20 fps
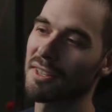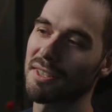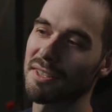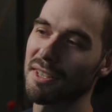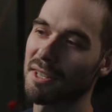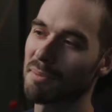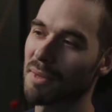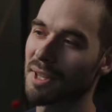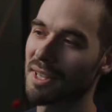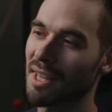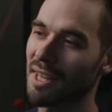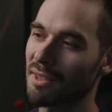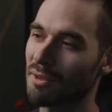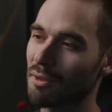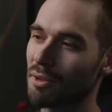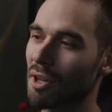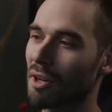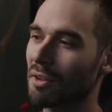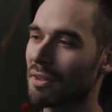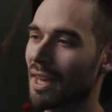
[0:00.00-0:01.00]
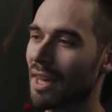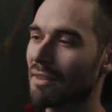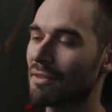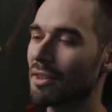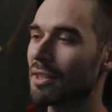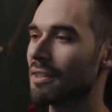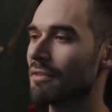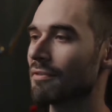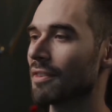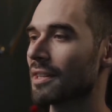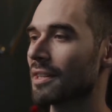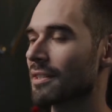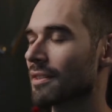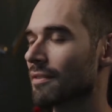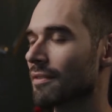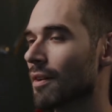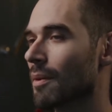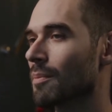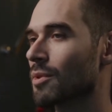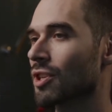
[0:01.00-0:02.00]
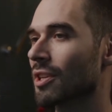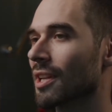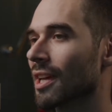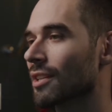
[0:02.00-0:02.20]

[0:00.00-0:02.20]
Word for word: doesn't mean that you don't have the defensive option,